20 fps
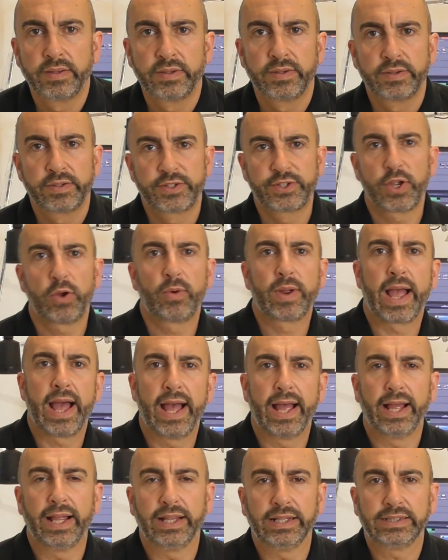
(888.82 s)
So
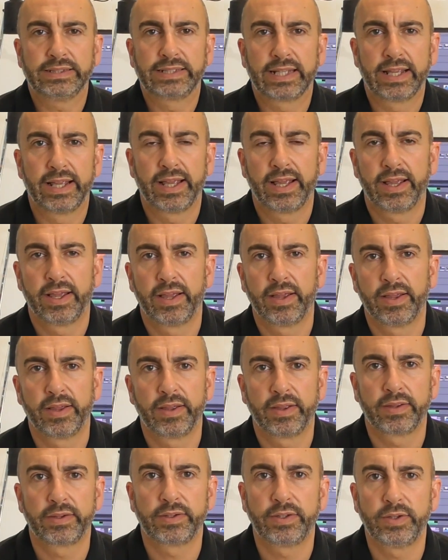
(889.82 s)
guys,
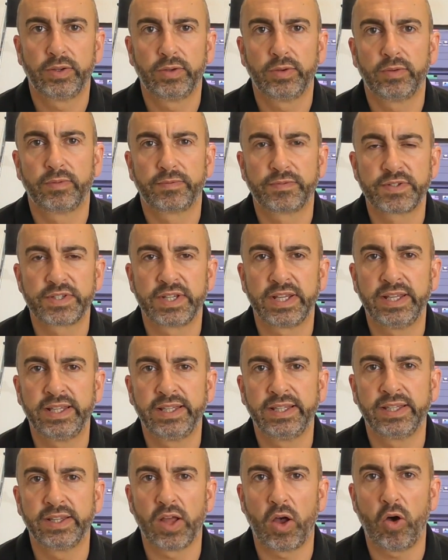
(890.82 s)
you've
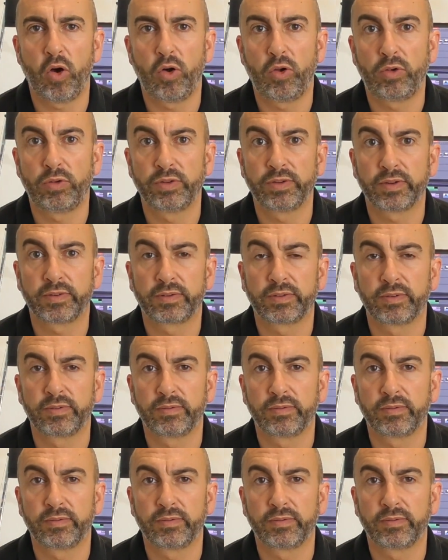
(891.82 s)
seen all the